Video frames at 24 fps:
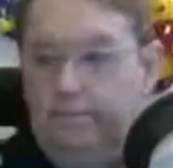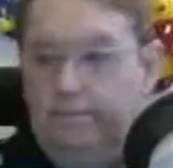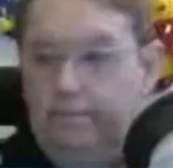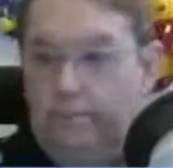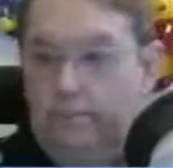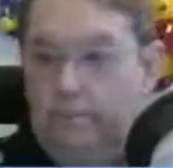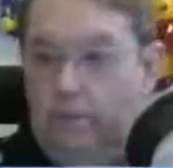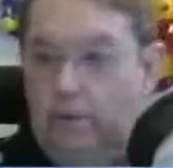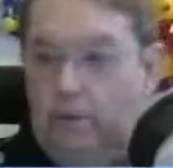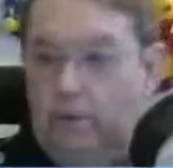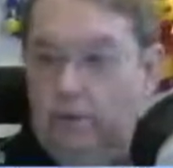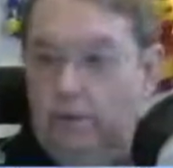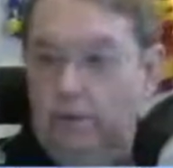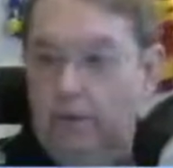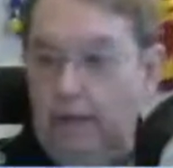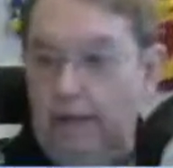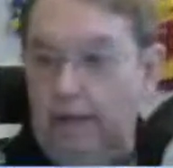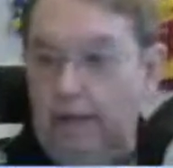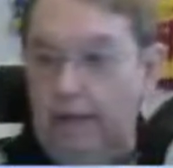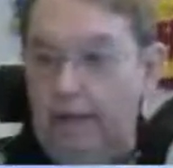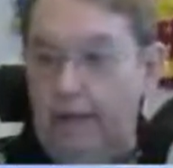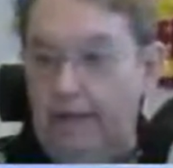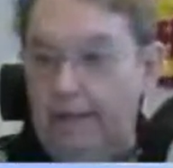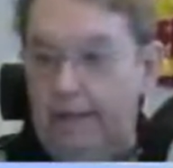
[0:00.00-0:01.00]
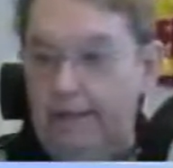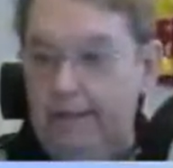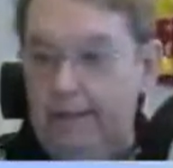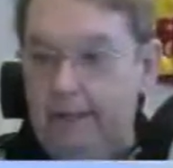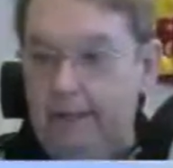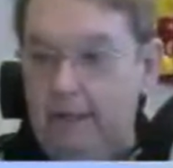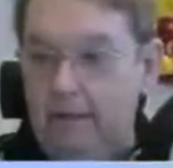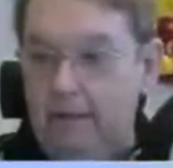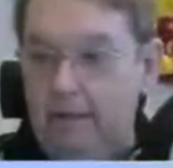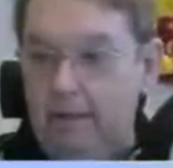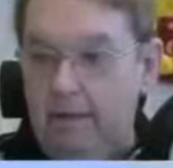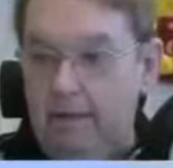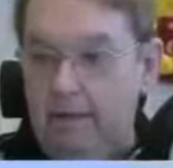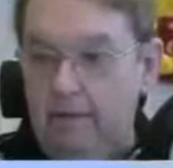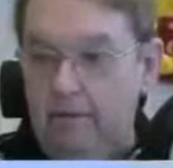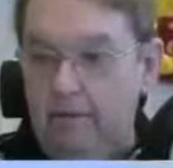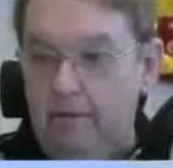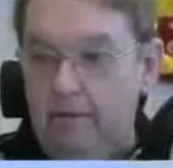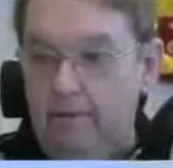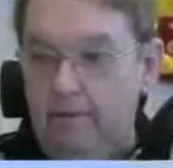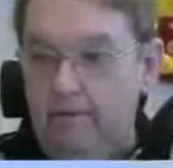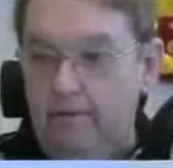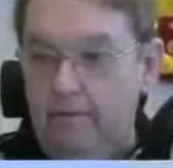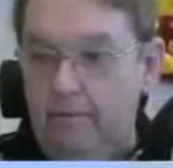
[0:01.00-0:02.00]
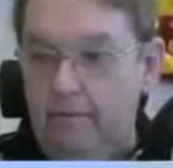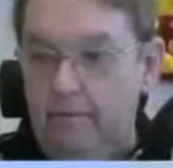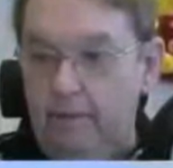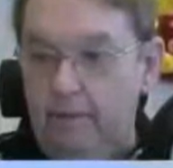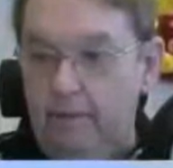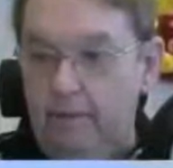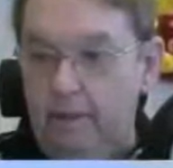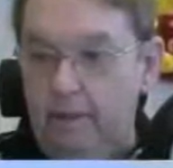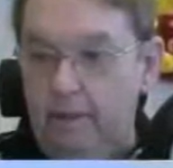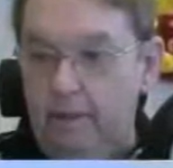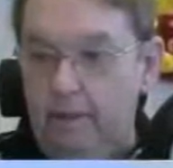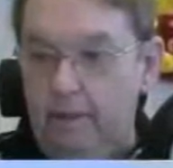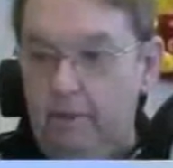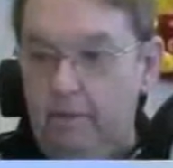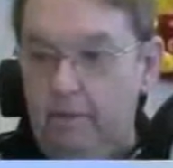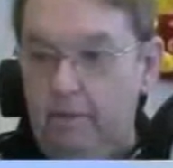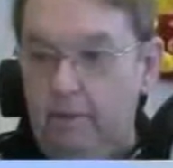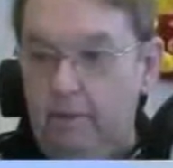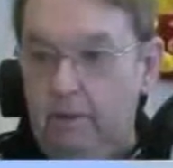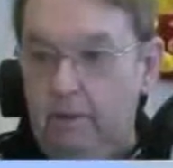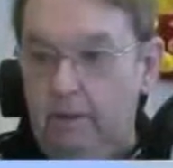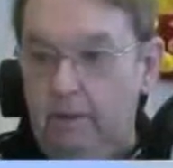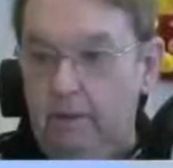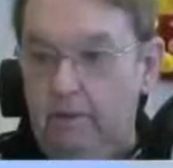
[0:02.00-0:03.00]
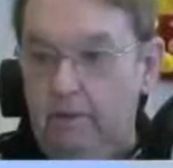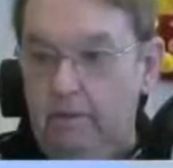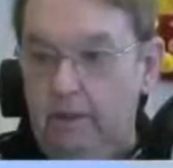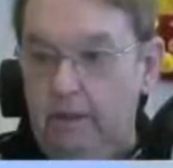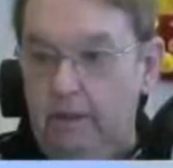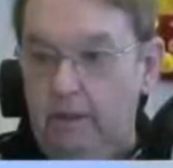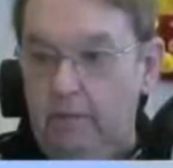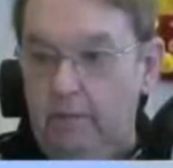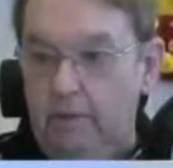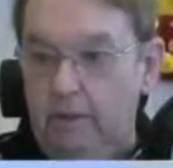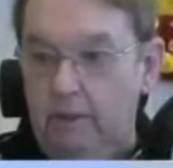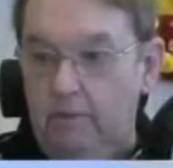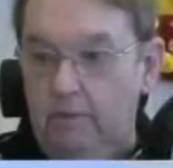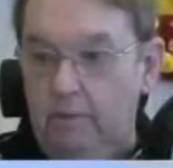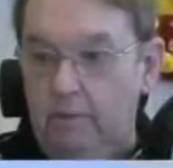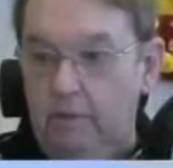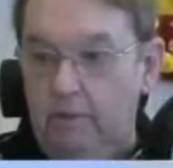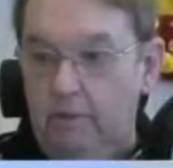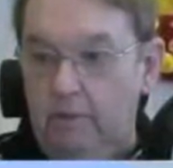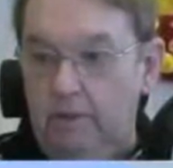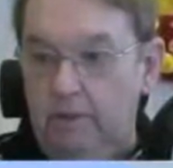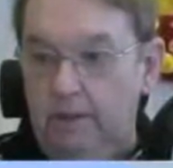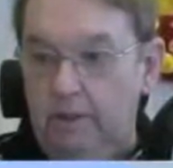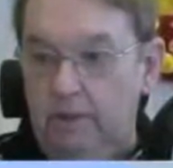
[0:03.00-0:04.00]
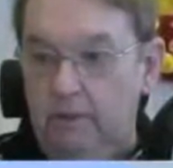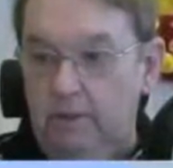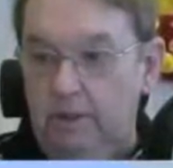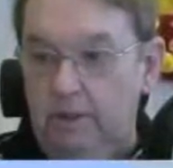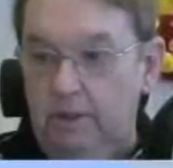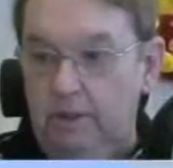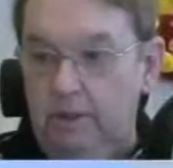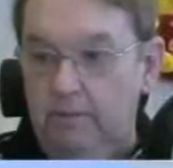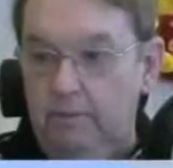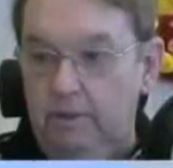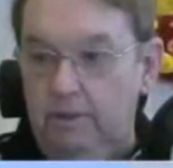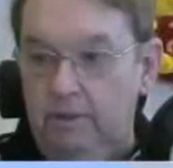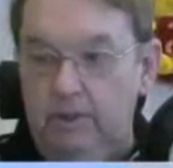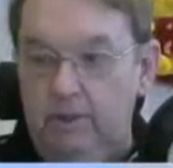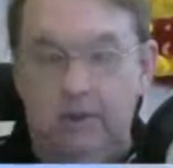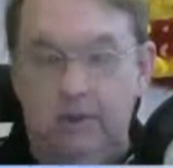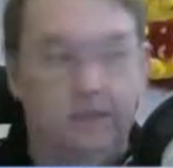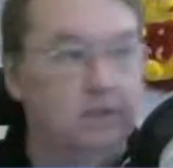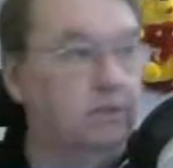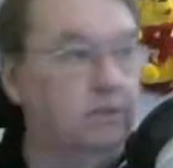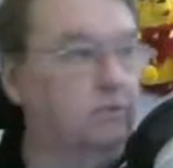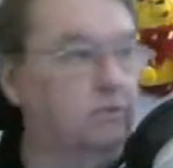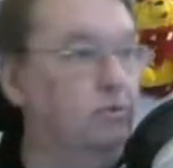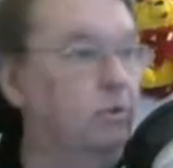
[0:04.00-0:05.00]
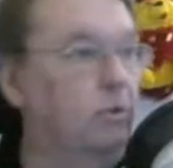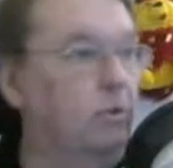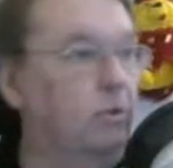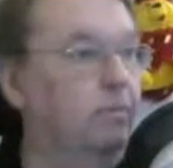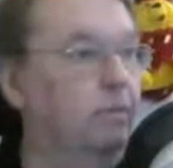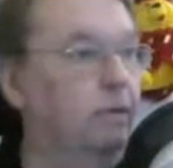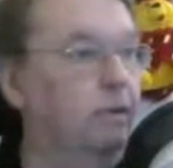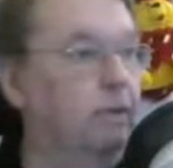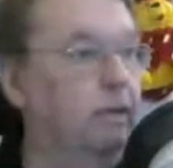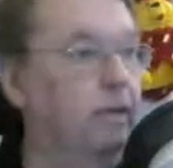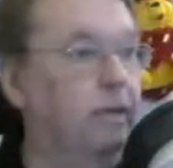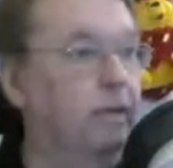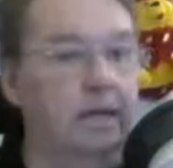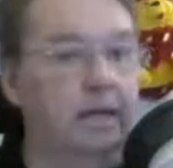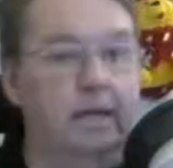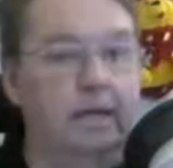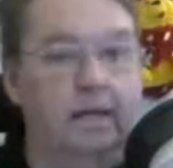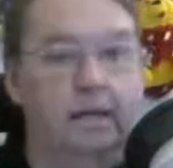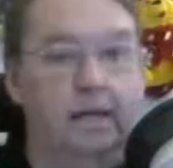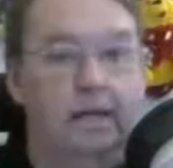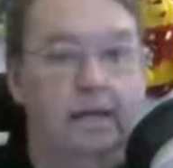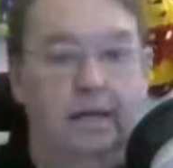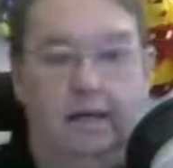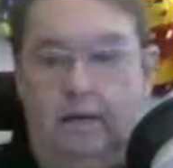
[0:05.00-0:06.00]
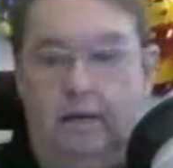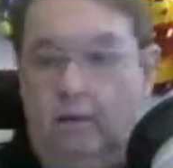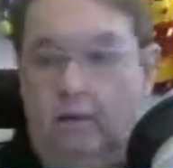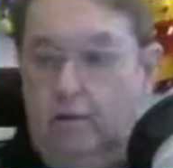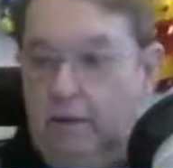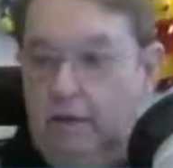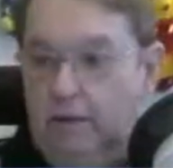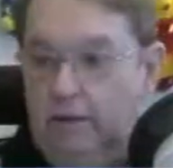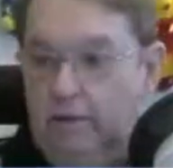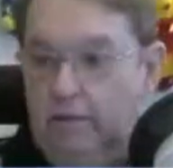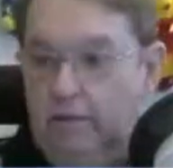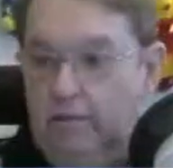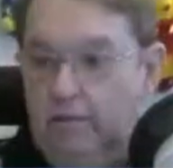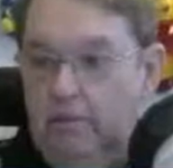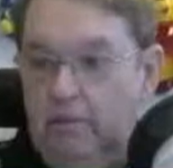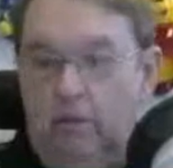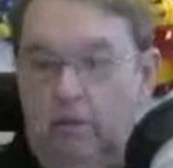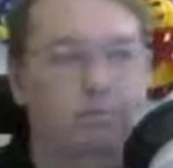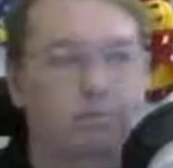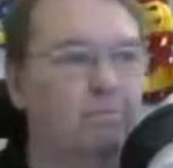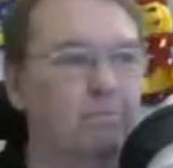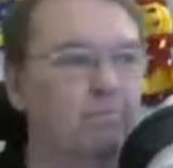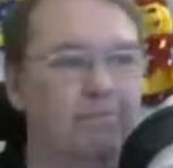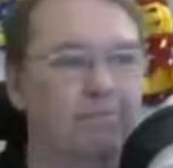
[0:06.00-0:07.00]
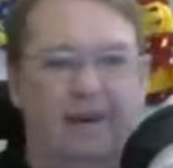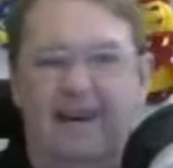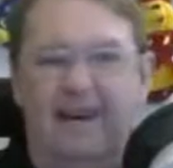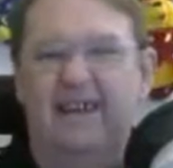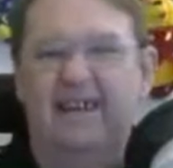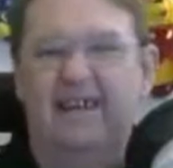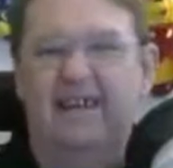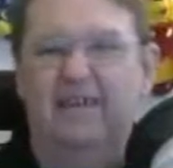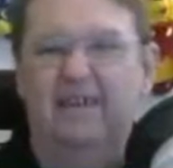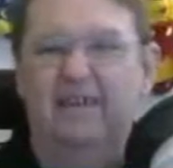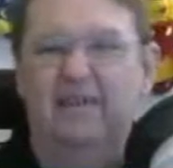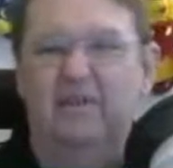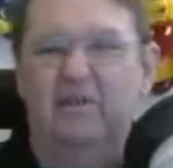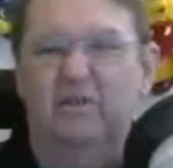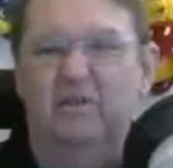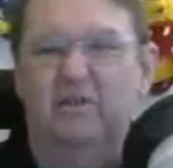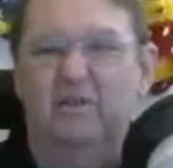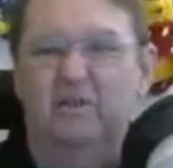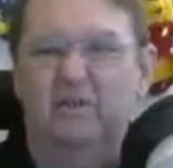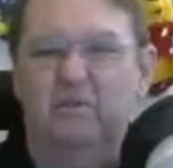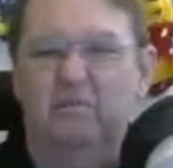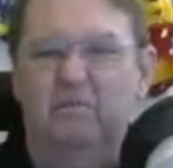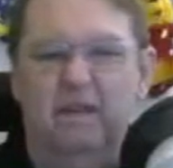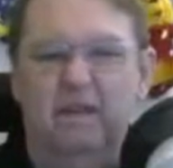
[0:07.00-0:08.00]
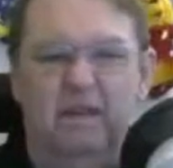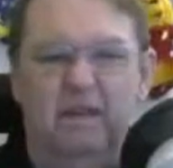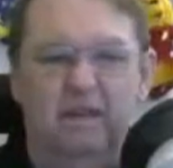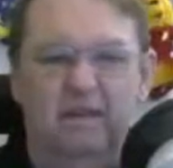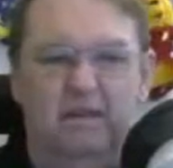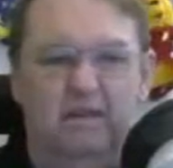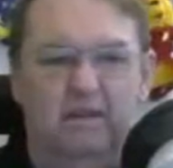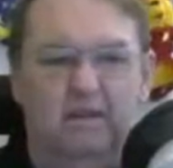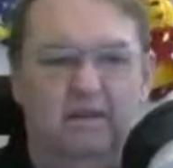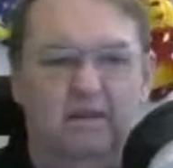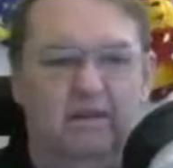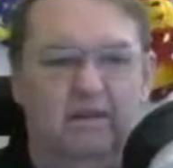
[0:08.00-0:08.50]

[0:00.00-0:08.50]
Okay, let's see. Minecraft, modding, model, railways, mostly Swedish, but just drop in anyway. Drop by or drop in. Ja, det